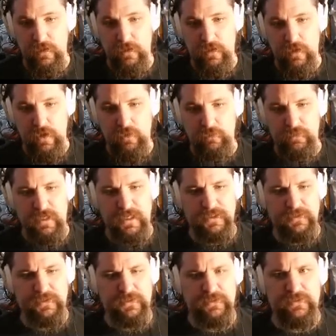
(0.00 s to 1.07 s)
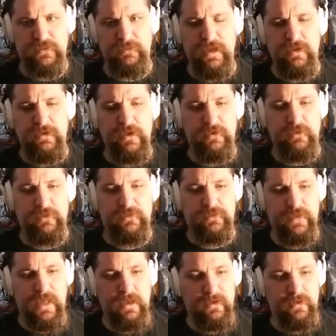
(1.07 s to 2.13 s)
Oh, I just somehow
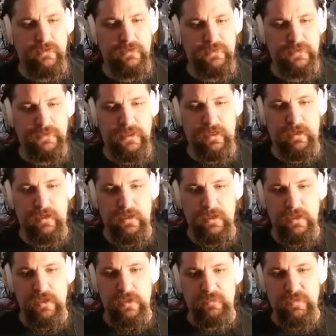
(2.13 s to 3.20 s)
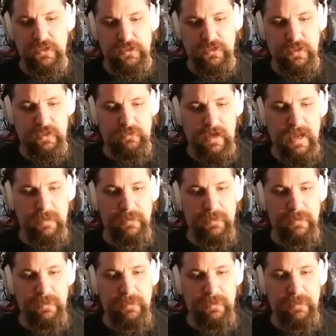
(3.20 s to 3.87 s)
noticed that Uzi there. Be sure to grab